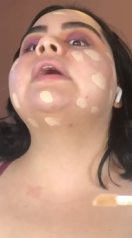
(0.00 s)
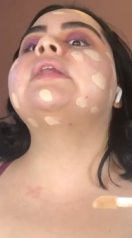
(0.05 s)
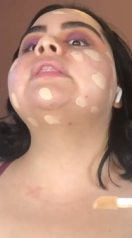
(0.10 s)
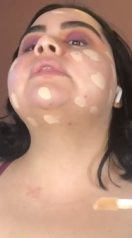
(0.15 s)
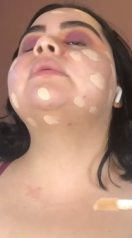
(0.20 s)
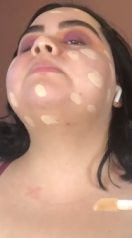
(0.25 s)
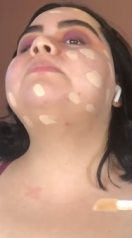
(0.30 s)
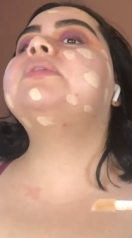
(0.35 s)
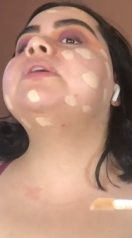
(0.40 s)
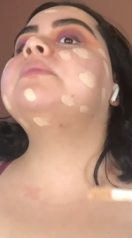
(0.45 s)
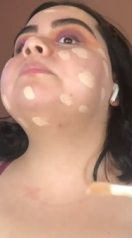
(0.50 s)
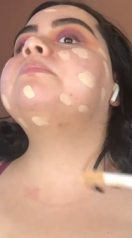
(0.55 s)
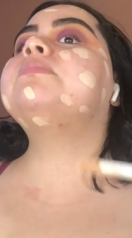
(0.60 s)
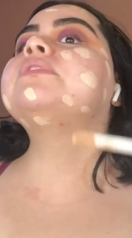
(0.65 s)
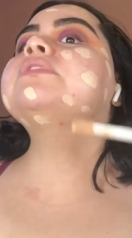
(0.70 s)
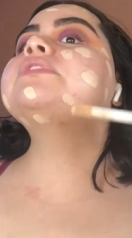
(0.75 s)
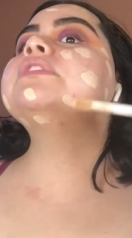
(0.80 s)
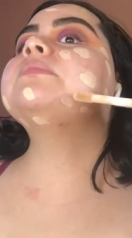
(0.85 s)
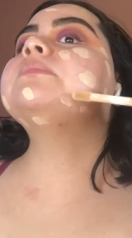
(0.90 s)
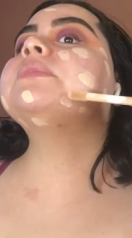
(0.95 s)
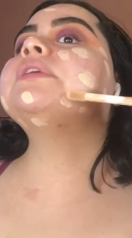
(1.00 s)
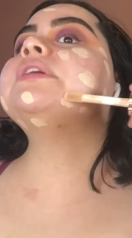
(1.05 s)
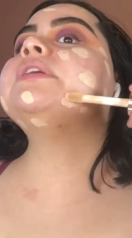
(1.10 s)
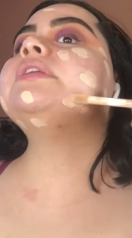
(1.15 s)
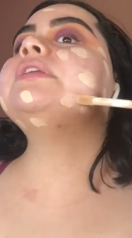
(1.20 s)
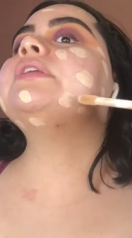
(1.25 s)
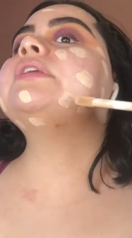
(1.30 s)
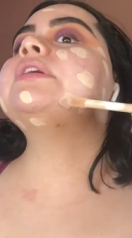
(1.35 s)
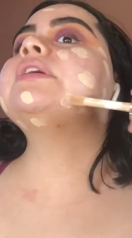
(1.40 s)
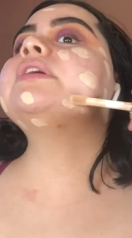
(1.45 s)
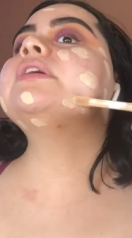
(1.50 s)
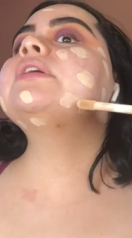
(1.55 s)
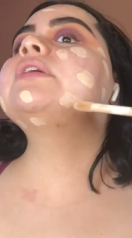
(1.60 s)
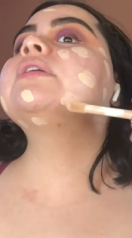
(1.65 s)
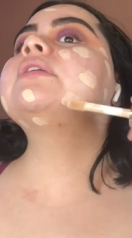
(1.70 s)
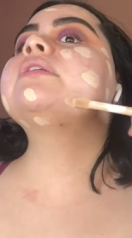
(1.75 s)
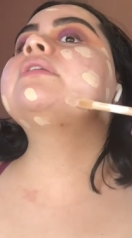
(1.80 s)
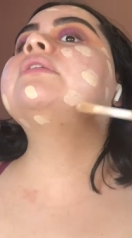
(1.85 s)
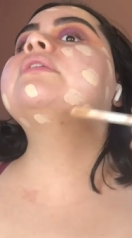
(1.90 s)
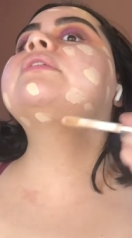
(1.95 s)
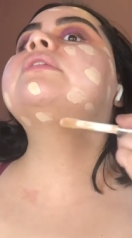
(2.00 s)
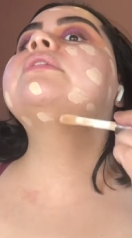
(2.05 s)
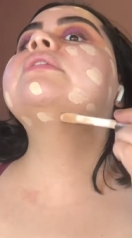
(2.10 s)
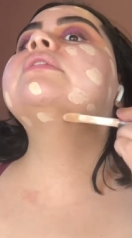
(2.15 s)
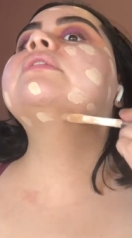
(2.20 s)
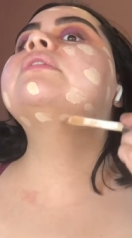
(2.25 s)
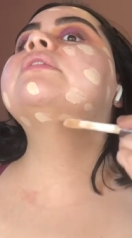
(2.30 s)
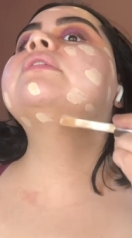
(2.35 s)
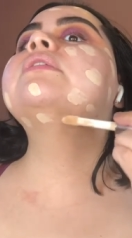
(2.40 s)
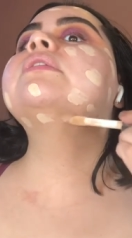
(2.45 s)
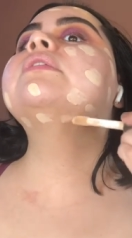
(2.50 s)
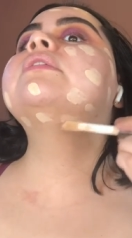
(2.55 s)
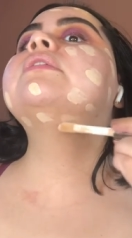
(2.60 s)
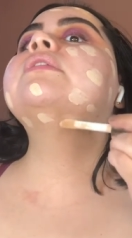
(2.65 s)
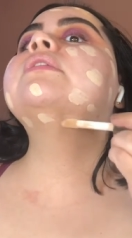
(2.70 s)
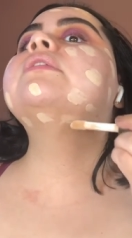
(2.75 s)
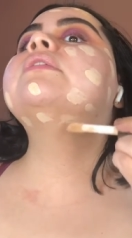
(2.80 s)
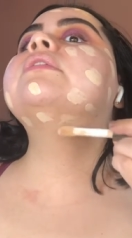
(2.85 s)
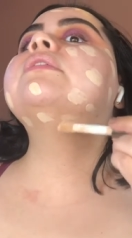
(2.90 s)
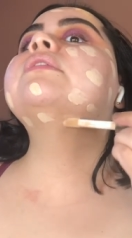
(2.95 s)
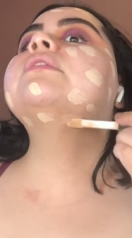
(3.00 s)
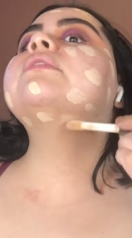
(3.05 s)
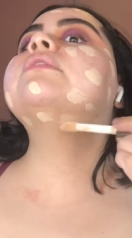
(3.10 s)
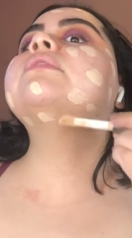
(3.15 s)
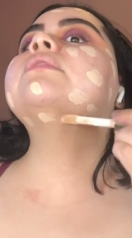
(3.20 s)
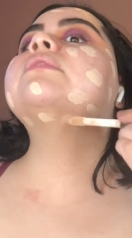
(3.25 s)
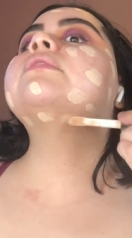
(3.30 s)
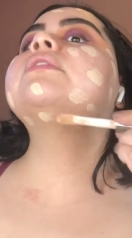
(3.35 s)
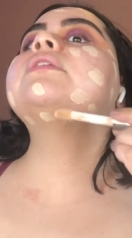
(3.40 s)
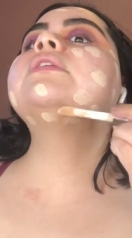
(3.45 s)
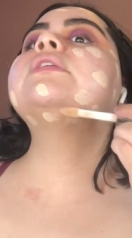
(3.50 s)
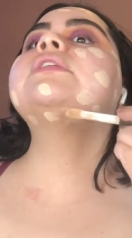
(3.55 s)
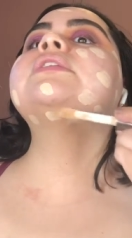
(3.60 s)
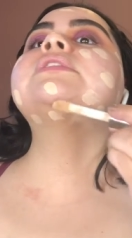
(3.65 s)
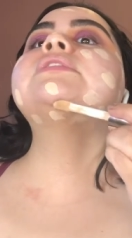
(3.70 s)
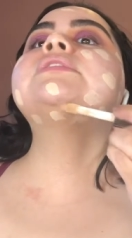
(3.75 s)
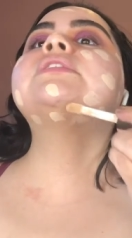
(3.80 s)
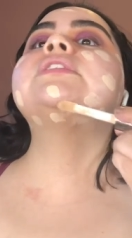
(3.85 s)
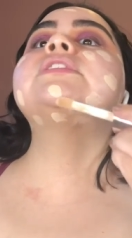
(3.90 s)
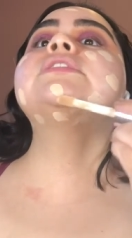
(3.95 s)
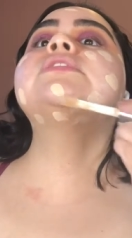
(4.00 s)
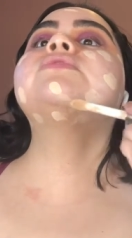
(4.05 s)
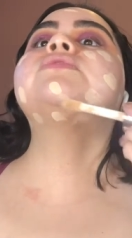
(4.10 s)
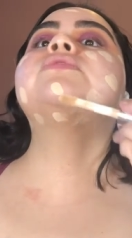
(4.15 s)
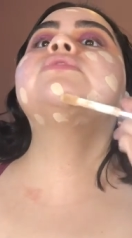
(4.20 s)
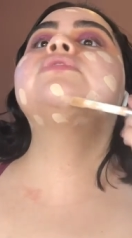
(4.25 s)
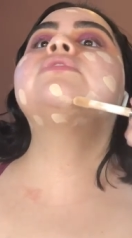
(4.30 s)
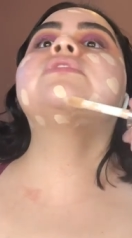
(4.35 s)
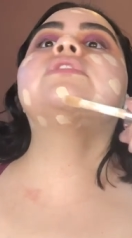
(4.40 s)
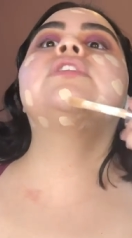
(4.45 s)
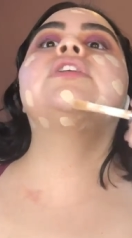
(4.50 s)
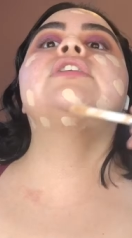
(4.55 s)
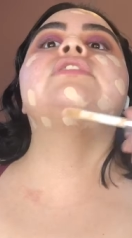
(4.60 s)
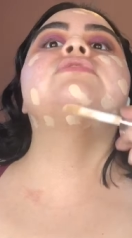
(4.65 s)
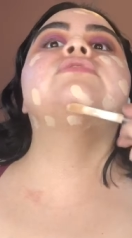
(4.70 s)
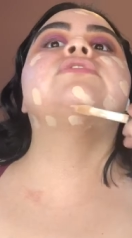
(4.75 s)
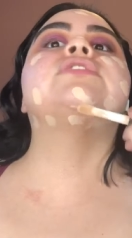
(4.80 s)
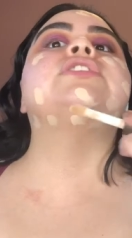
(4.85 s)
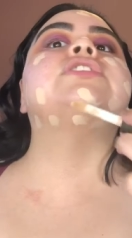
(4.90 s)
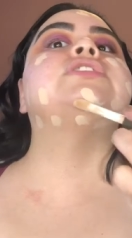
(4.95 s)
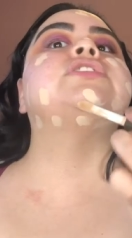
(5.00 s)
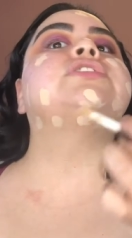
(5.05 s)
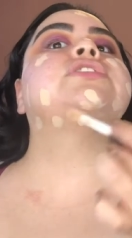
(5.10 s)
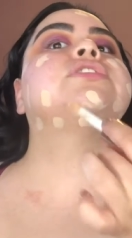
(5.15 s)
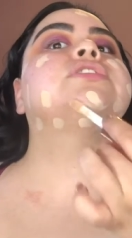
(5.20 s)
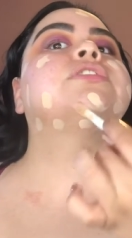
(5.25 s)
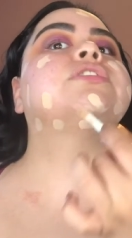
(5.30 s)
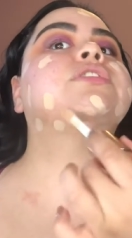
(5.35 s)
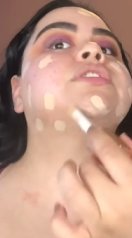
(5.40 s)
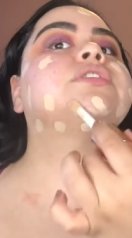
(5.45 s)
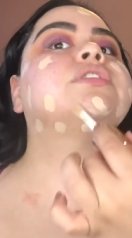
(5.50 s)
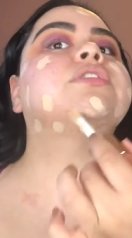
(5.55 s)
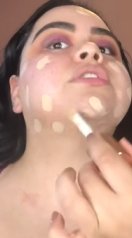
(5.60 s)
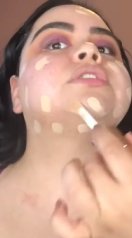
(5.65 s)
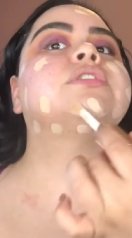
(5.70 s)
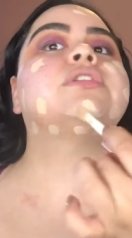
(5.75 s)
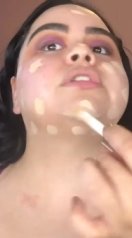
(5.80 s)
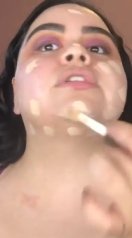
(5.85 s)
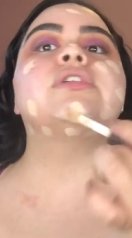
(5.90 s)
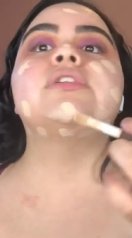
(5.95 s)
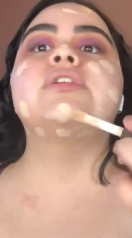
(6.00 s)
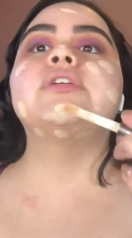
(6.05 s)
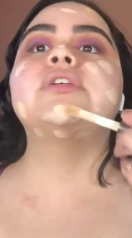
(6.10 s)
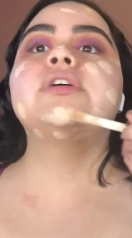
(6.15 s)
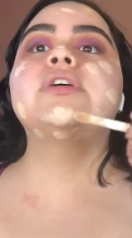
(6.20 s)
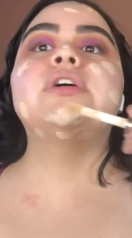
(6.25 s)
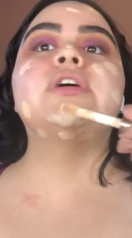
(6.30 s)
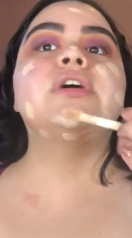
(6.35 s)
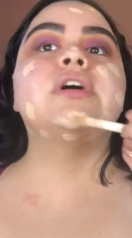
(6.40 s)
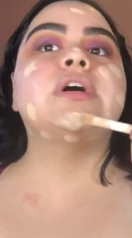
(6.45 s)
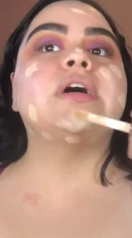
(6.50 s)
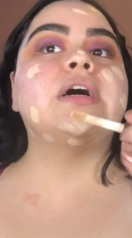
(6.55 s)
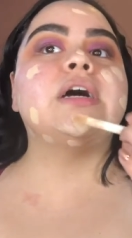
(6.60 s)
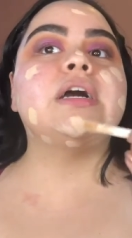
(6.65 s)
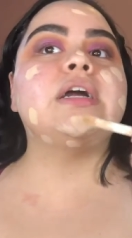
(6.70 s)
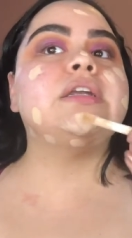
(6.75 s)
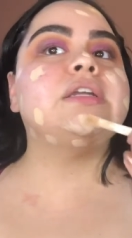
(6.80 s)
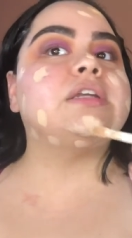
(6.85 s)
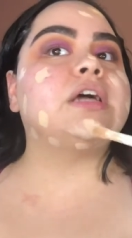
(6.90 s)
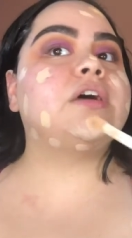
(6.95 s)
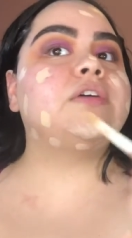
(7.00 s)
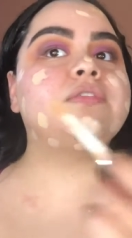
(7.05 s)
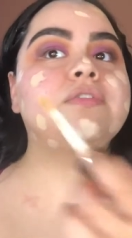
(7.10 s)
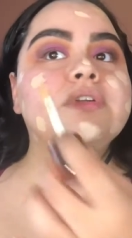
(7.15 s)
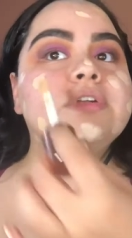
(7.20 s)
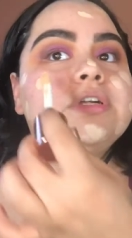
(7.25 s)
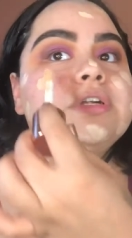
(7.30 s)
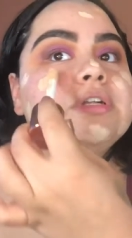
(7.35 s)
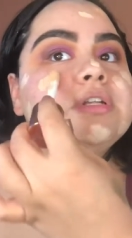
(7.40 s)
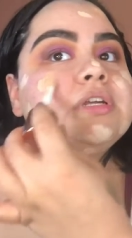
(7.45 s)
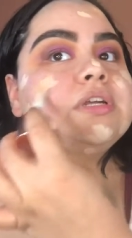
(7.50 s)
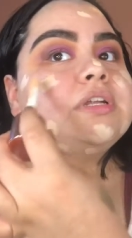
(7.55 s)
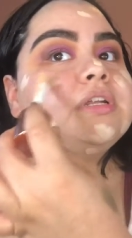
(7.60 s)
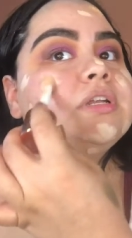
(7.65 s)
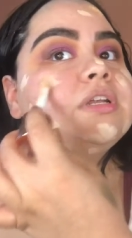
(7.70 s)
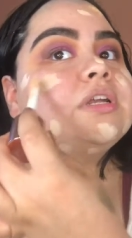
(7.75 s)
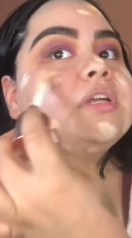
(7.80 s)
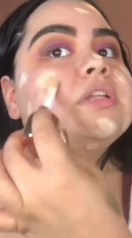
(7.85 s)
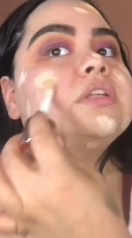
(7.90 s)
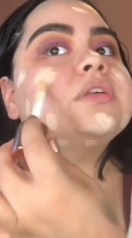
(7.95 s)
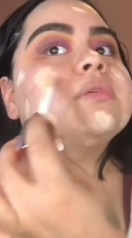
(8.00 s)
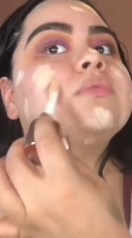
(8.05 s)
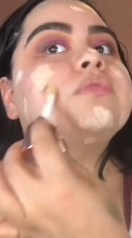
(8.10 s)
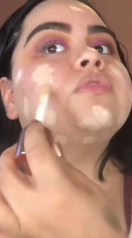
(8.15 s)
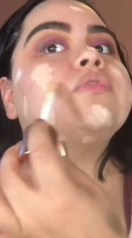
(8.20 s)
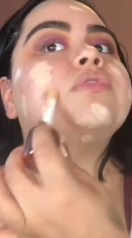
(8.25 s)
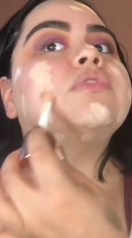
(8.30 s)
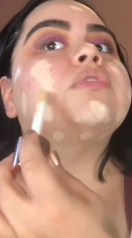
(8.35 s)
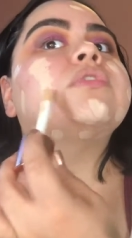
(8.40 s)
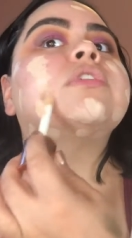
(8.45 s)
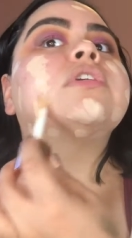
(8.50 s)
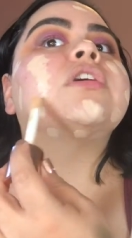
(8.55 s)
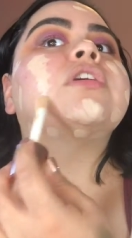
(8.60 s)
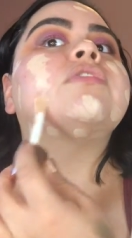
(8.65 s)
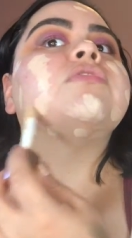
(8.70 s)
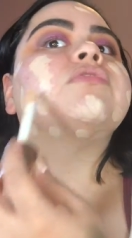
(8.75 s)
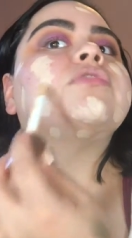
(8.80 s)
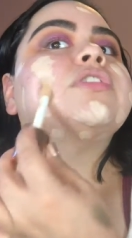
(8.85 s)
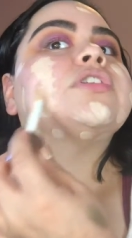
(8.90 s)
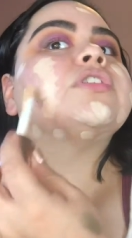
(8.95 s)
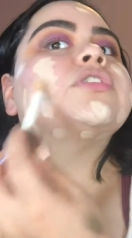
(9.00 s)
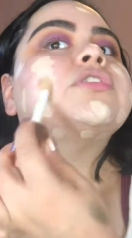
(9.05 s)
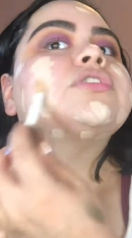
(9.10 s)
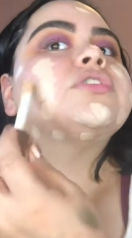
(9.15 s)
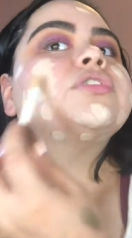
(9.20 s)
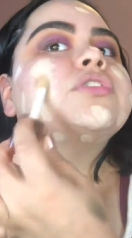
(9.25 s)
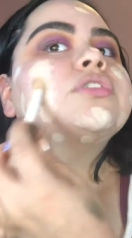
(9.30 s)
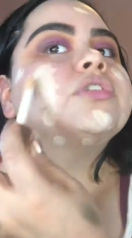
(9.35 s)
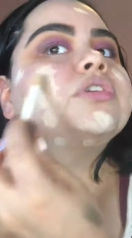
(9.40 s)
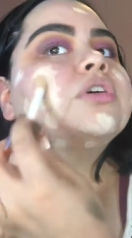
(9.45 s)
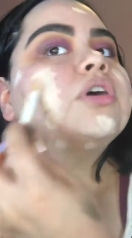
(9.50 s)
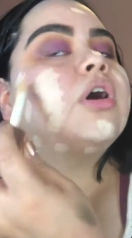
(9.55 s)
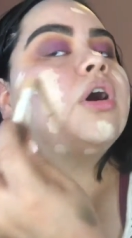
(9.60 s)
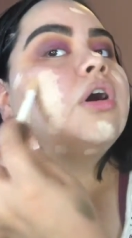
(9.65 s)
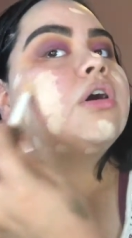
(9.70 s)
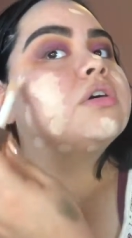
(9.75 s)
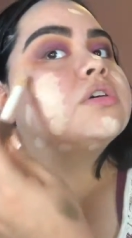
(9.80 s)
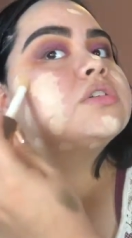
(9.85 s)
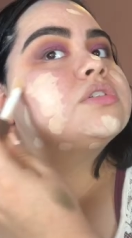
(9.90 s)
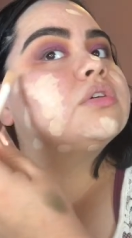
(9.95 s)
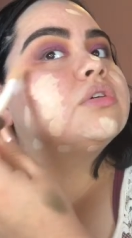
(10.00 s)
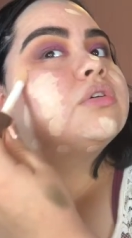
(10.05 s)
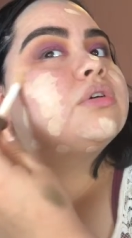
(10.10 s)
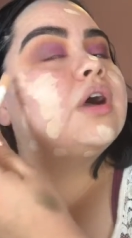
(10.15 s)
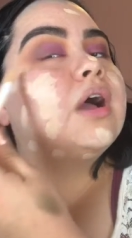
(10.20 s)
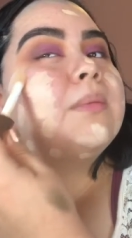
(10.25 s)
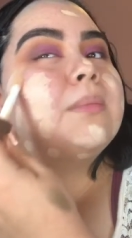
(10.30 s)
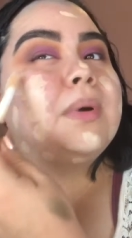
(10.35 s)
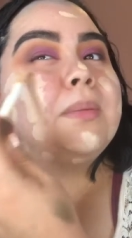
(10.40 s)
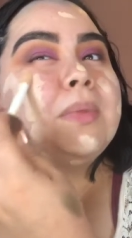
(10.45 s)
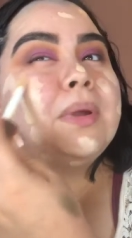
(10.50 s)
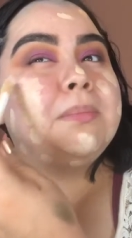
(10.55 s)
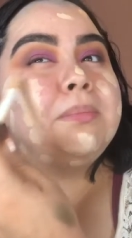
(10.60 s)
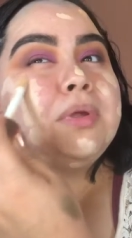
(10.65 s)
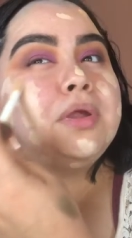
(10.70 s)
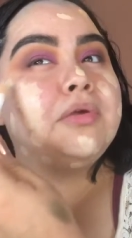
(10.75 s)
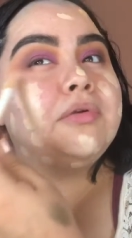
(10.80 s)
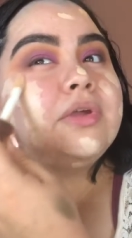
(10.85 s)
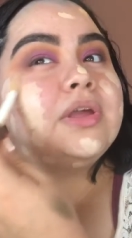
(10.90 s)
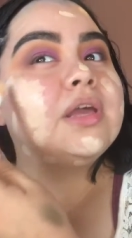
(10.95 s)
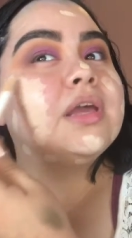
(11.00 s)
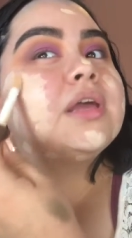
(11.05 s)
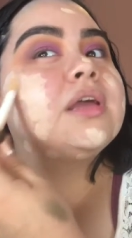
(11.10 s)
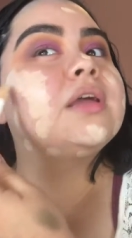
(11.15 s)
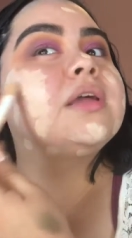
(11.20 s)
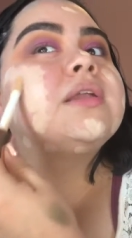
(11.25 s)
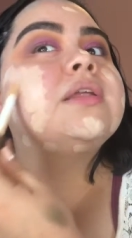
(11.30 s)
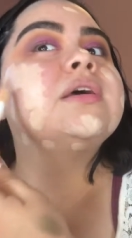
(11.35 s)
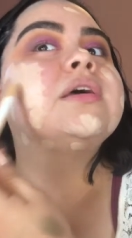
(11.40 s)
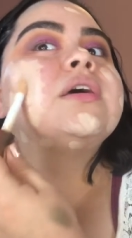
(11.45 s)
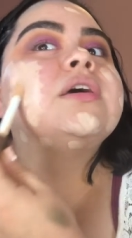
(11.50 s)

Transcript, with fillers: the pimples on my neck lord it says full coverage i definitely need some full coverage also i'm on my period